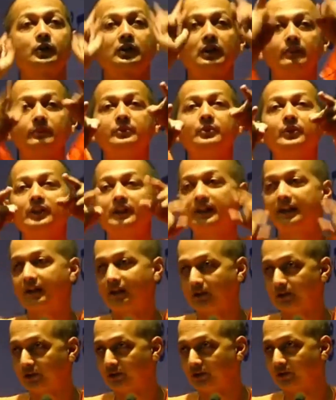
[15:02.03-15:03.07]
to
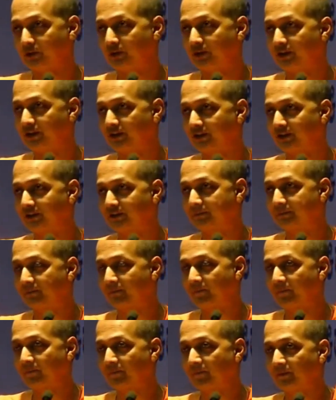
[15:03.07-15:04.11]
communicate to the students.
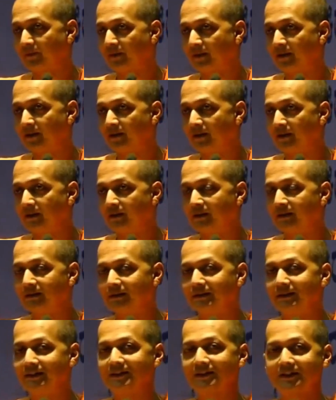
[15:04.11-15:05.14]

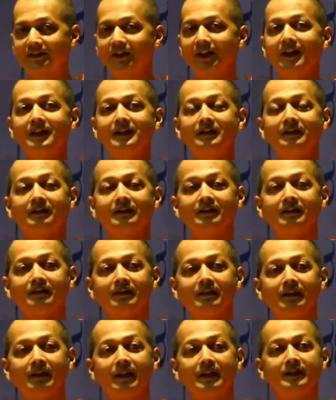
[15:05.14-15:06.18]
There's a saying,
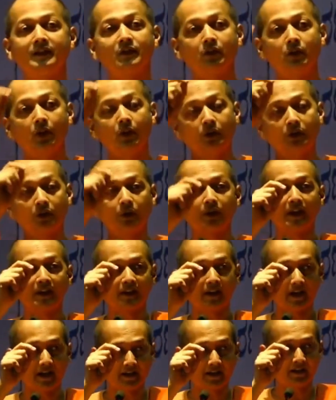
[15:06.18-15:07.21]
it is good to get
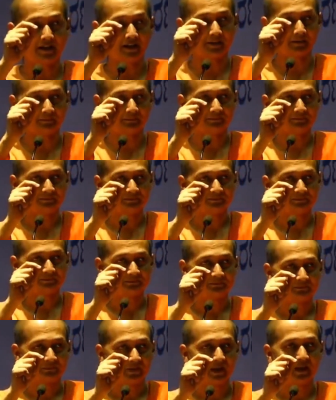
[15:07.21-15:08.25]
an idea.
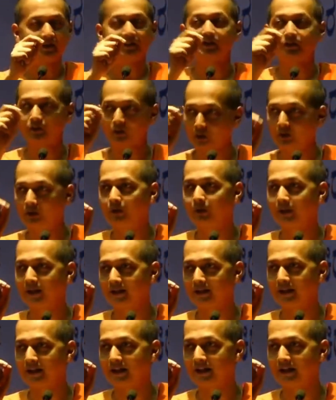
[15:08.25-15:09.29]
It is good to
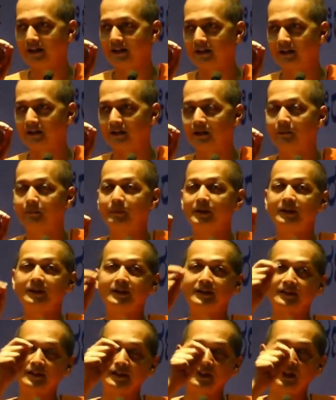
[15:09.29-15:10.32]
get an idea, but
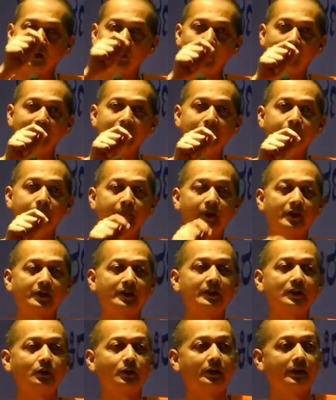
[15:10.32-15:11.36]
it is equally
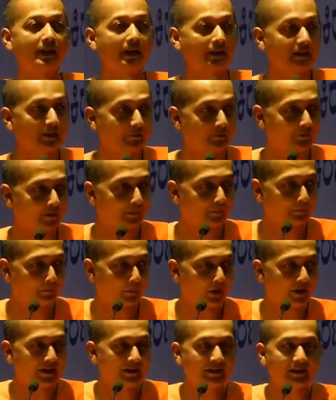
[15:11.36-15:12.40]
important to get it from
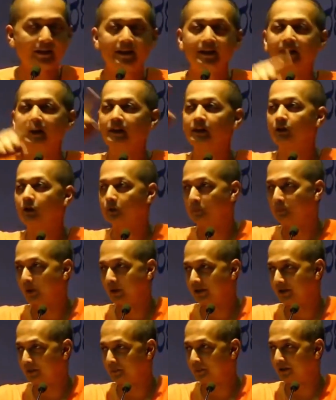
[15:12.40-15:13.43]
point A to
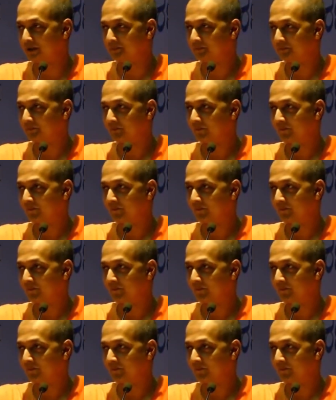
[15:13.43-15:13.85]
point B.